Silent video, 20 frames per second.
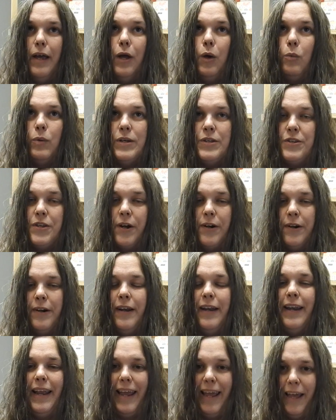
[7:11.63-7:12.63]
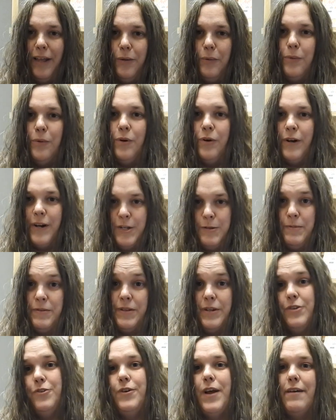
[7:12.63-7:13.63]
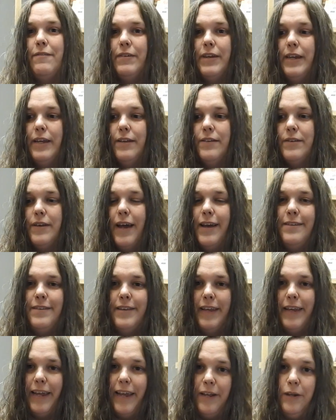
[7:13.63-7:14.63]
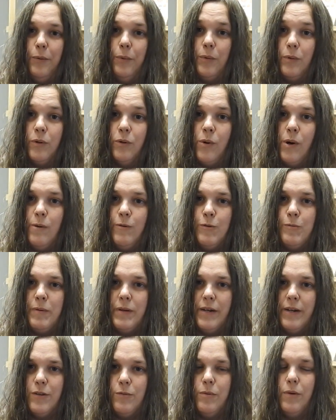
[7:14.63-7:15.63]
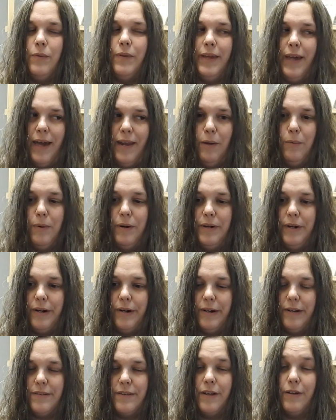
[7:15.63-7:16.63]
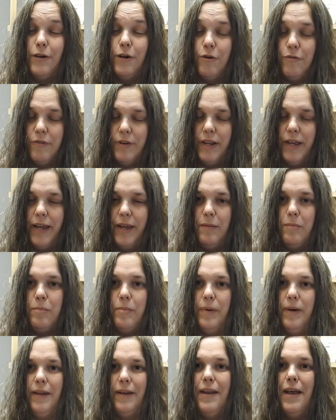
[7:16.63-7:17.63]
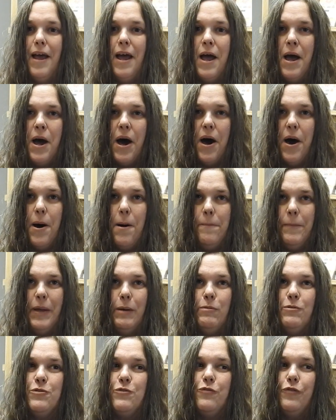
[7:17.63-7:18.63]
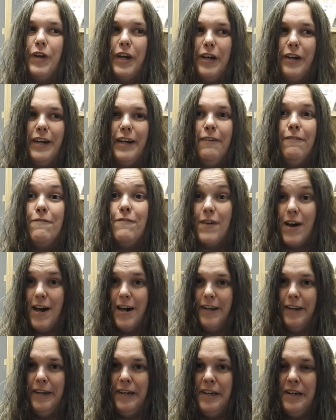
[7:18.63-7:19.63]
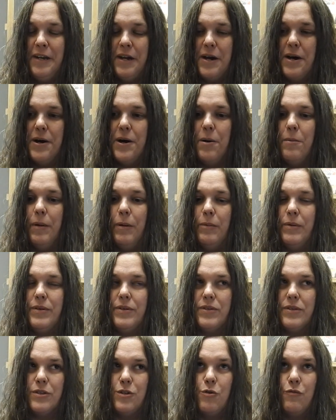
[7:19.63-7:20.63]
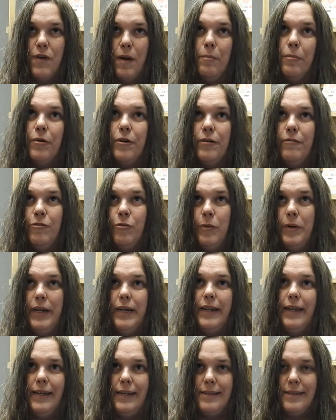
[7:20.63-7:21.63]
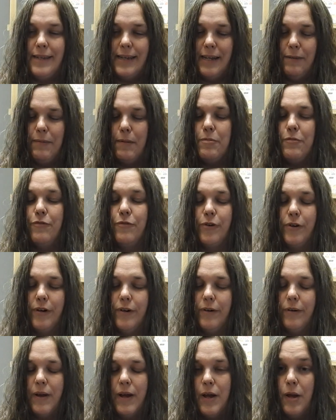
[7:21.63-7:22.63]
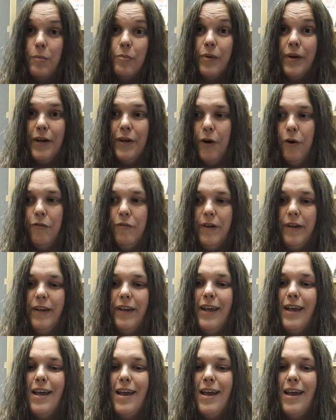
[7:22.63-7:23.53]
we started an annual Christmas extravaganza. I say annual in quotes because we only had it one year because then COVID hit. But it was very fun. It was November of 2019, right before pre-COVID.